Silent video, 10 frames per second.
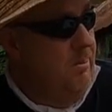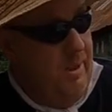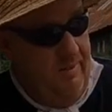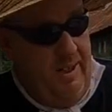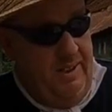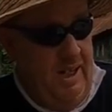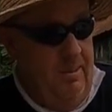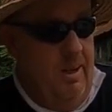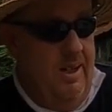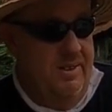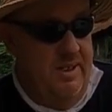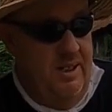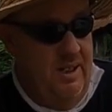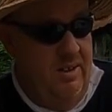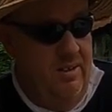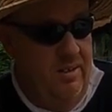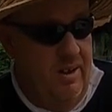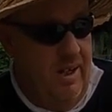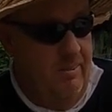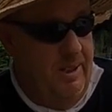But I've got the hay bind sitting here.
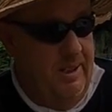I meant